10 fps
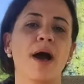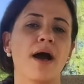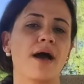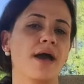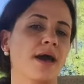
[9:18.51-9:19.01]

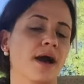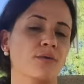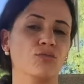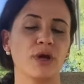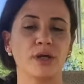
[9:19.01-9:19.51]
I
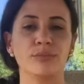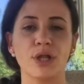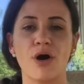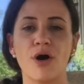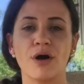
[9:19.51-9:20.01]
run a
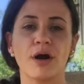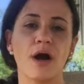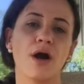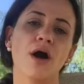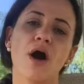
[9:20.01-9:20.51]
blog,
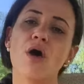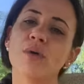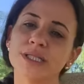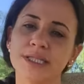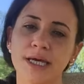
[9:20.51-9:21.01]

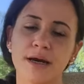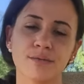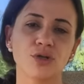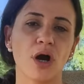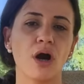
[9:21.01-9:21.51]

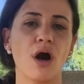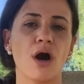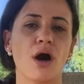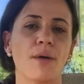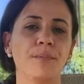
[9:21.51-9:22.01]

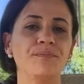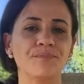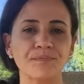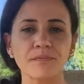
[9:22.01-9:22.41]
alwaysthinkup.com.